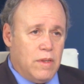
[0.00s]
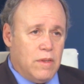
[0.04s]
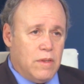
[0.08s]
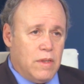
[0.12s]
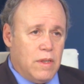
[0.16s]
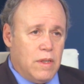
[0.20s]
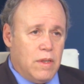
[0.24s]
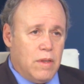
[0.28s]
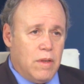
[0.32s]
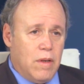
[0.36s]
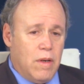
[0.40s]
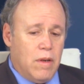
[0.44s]

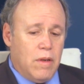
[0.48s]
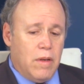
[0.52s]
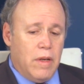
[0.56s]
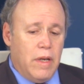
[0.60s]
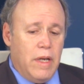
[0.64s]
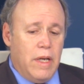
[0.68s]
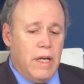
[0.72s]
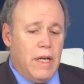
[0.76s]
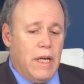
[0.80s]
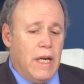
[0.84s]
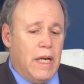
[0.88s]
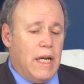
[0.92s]
synagogue,
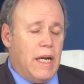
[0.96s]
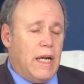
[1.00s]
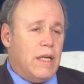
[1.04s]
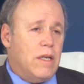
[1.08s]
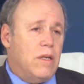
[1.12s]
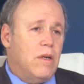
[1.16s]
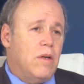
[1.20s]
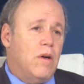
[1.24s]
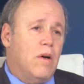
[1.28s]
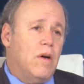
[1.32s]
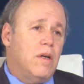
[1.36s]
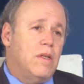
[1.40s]
and I
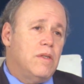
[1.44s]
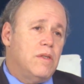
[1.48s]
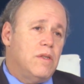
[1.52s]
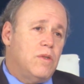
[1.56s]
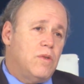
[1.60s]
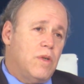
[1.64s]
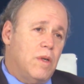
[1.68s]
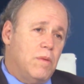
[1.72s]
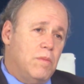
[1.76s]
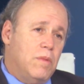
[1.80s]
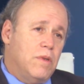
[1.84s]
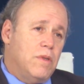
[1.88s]
could cause
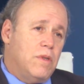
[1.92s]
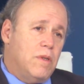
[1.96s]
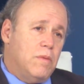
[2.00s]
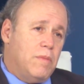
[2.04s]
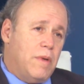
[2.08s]
trouble to